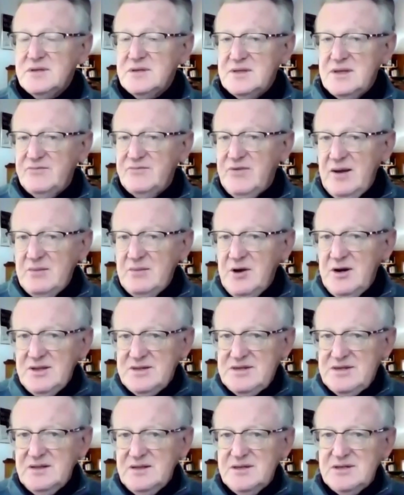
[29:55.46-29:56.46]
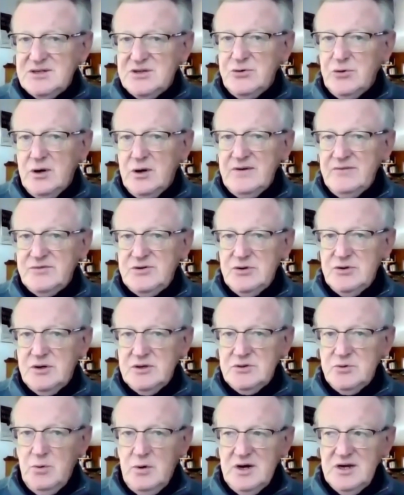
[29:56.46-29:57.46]
if I'm going to tell the story of
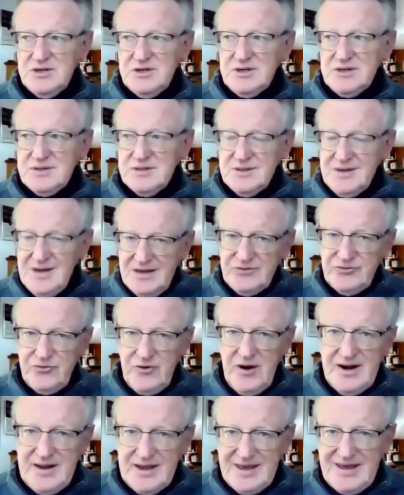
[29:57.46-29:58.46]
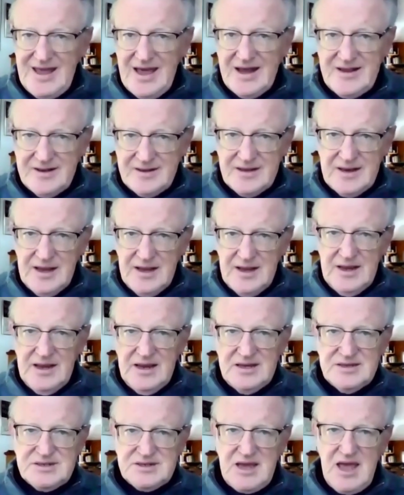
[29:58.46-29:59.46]
George Washington and try to get at
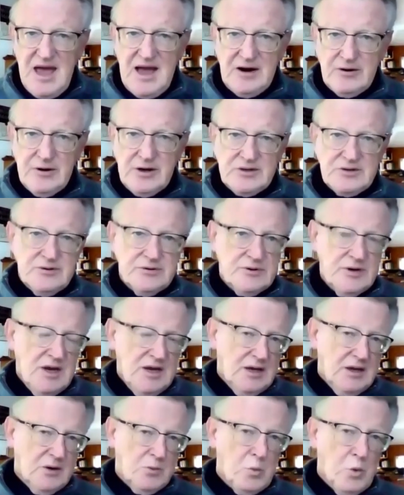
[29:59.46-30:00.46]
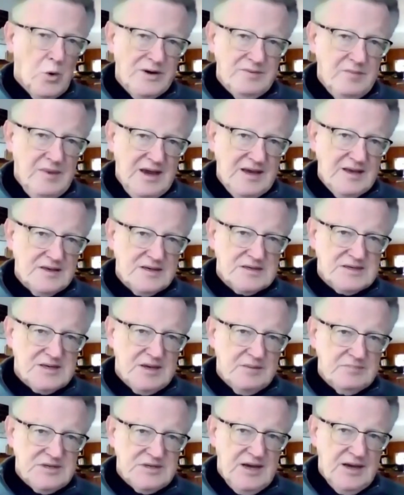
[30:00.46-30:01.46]
his character and what makes
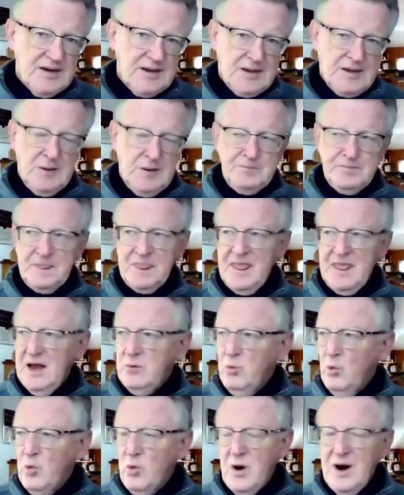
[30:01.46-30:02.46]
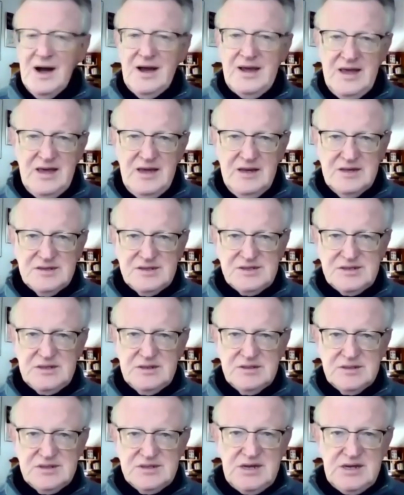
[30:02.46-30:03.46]
him tick, and why he is
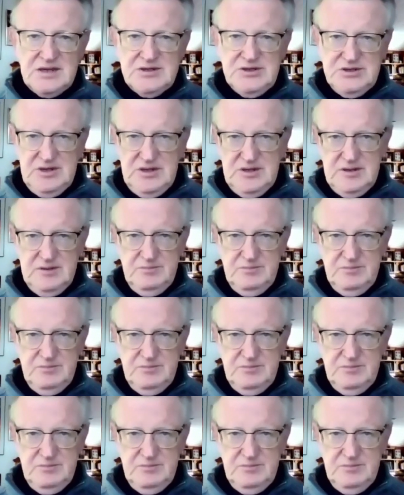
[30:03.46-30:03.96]
such a